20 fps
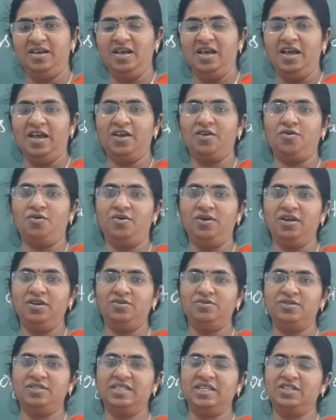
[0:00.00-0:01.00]
according
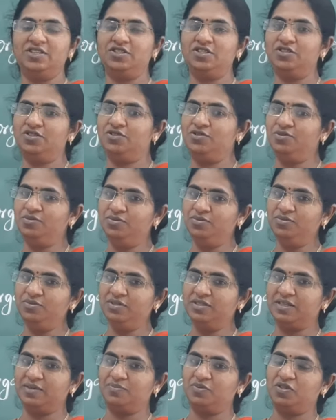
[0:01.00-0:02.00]
to section 2
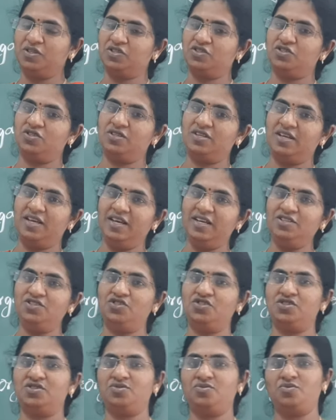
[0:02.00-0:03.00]
subsection H
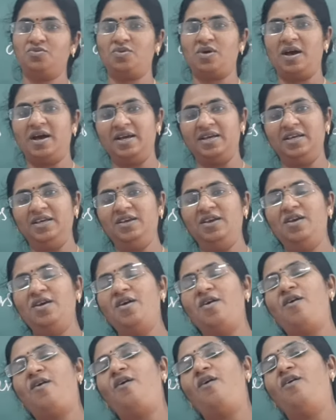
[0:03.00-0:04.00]
I
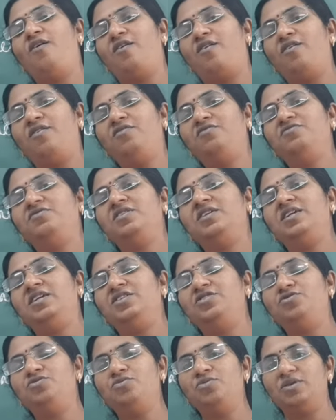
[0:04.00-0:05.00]
of
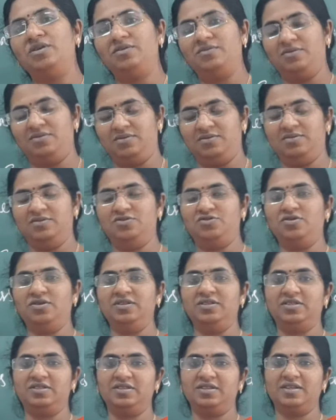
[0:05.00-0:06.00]
Hindu
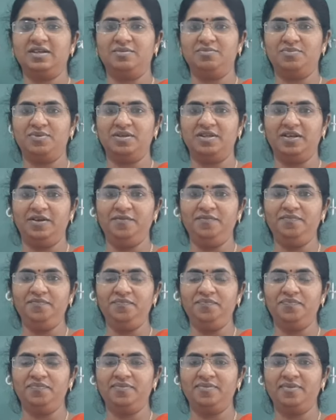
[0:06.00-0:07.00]
Johnston Company.
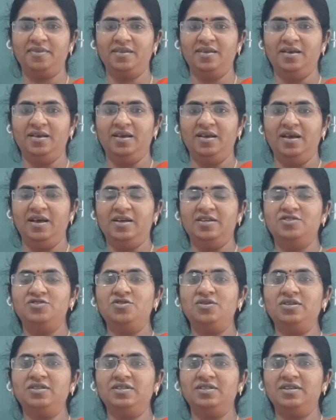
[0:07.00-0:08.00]

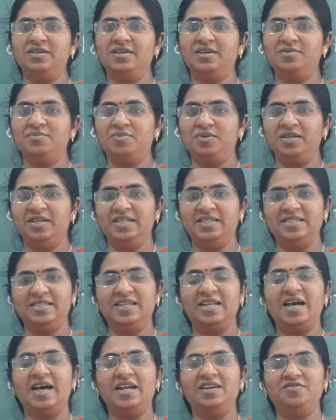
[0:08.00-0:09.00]
Johnston Company is an
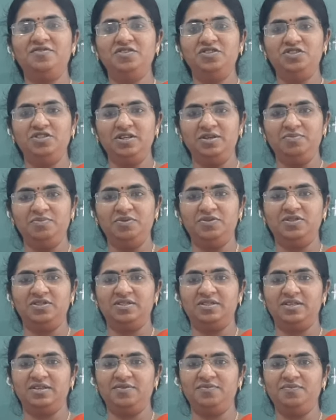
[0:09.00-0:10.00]
artificial
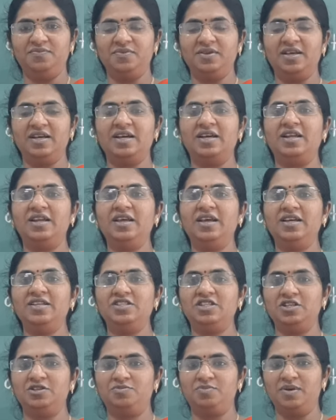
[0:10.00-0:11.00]
person
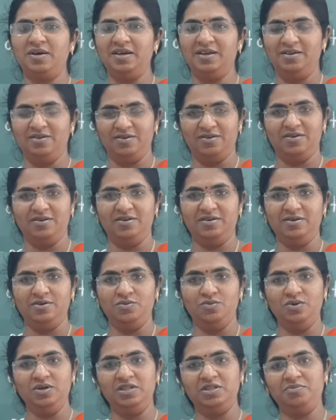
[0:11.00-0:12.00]
created by law
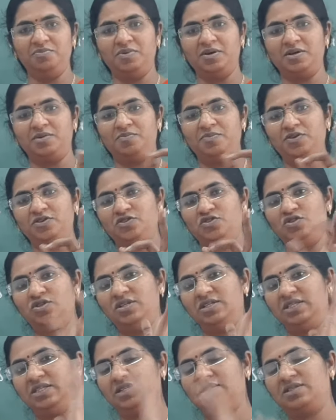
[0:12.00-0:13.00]
with
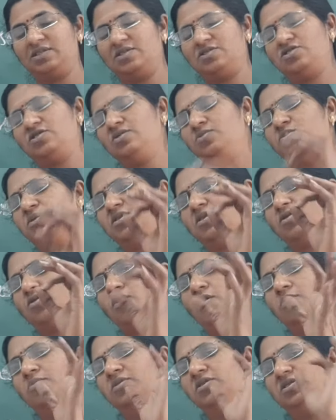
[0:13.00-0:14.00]
perpetual succession with a
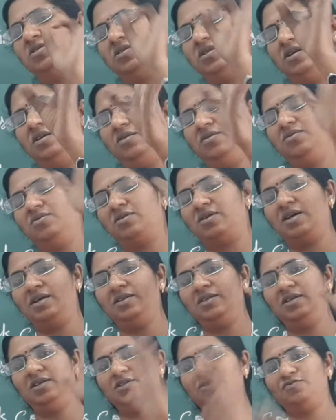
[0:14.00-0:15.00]
common seal. You write
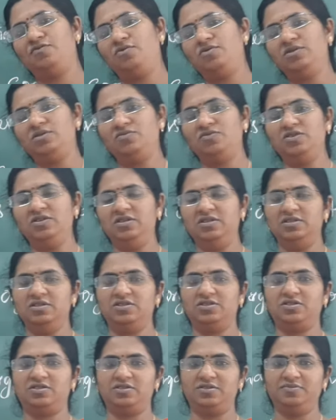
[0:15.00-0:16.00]
these 4
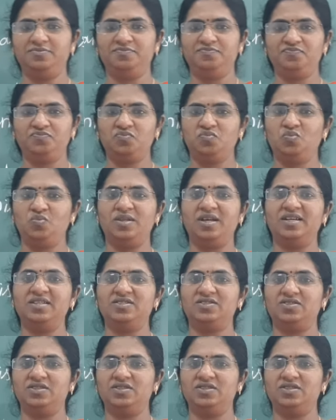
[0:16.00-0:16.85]
words. That's